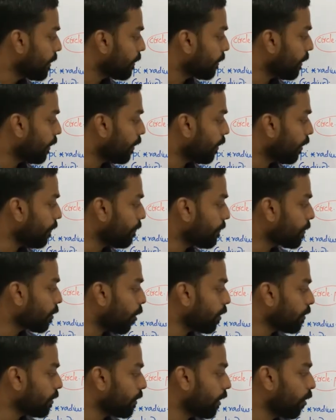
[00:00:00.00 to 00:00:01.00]
Then if
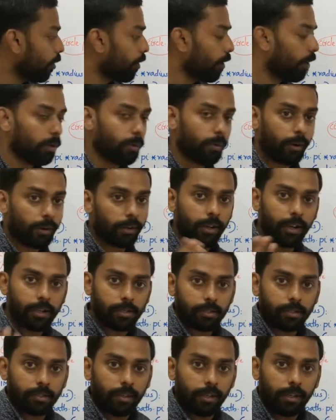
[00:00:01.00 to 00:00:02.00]
choice equal to 1,
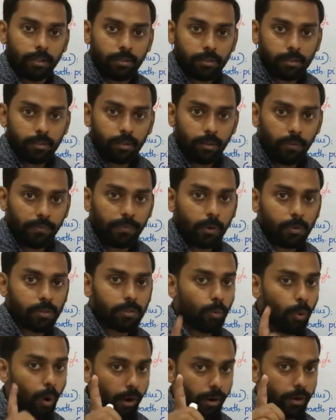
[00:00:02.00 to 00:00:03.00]
yes, it is of
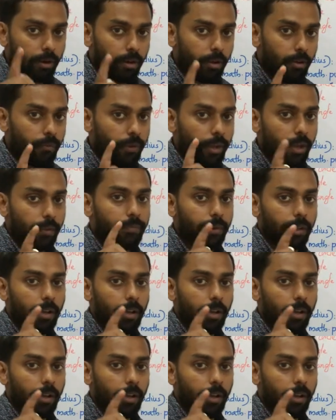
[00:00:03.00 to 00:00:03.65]
course 1. We have